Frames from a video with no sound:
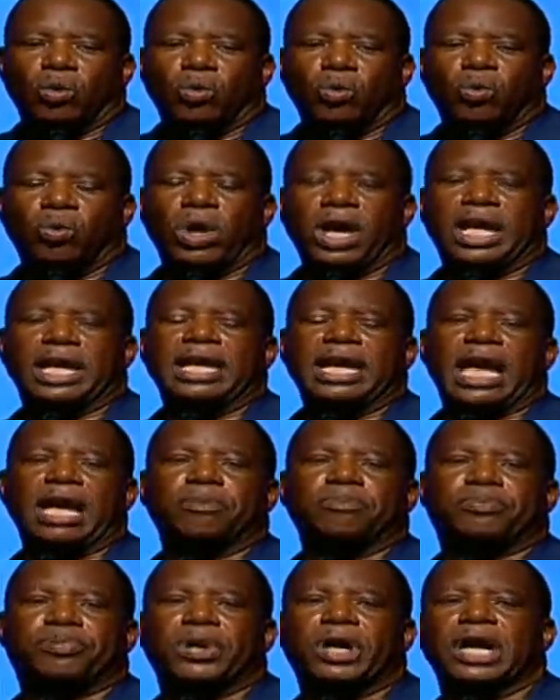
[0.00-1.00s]
when
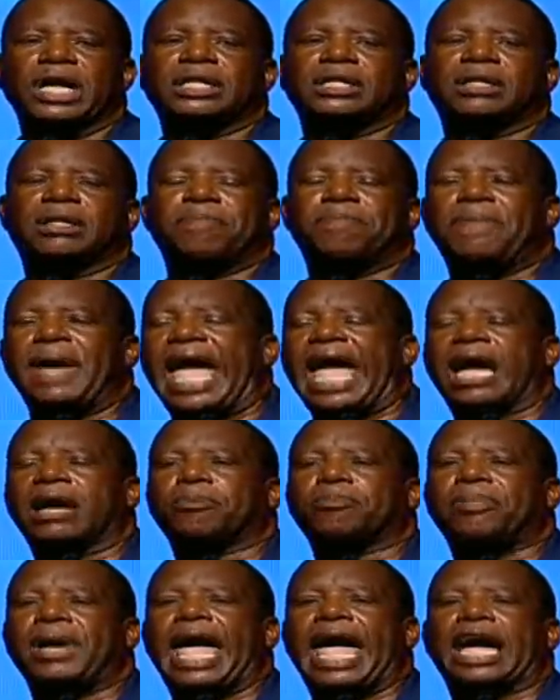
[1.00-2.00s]
they put the
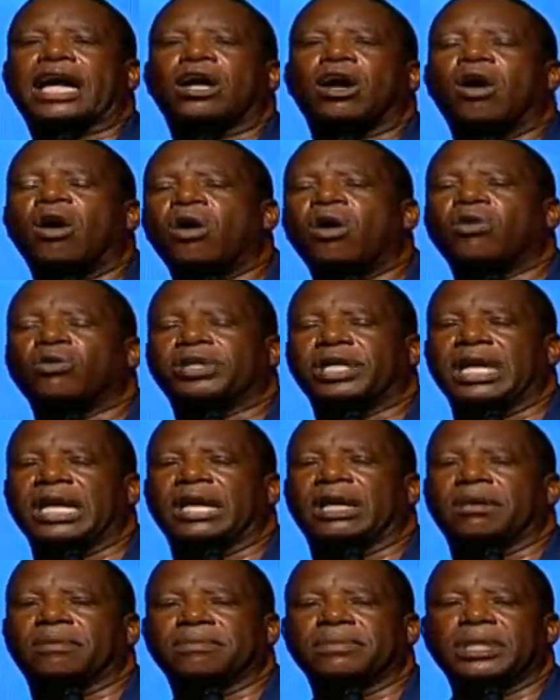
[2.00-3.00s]
backpack on
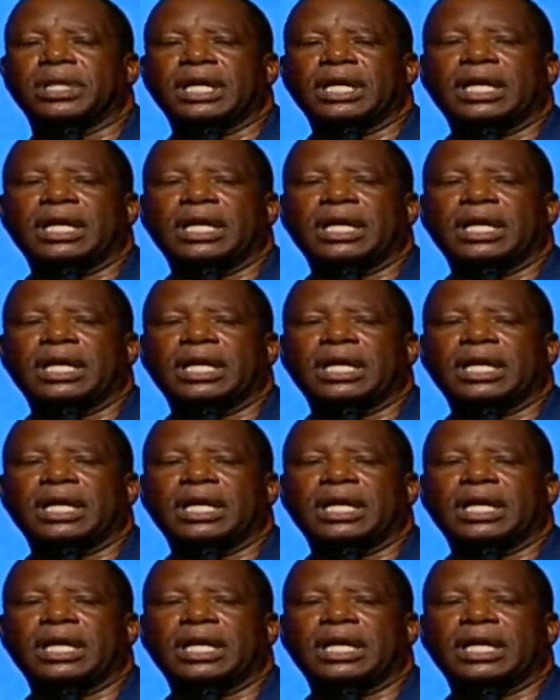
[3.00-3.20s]
him,